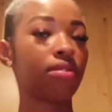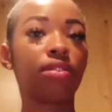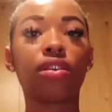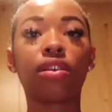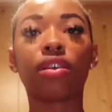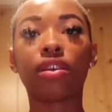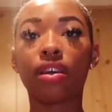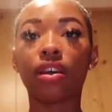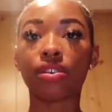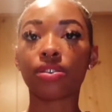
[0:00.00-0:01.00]
and
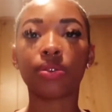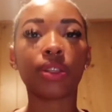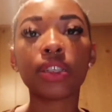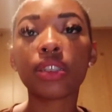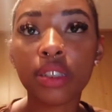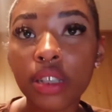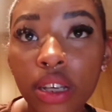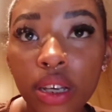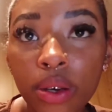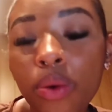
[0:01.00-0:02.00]
yeah so let's see
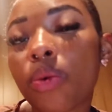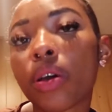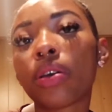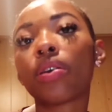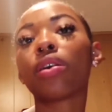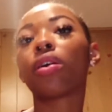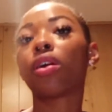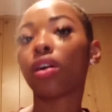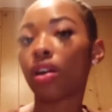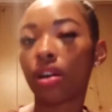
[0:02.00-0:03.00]
what
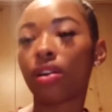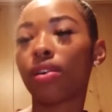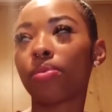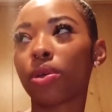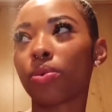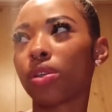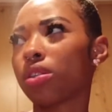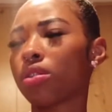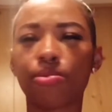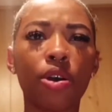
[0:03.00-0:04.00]
i'm gonna wear
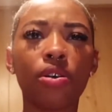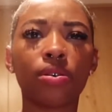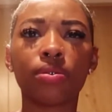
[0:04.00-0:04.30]
tomorrow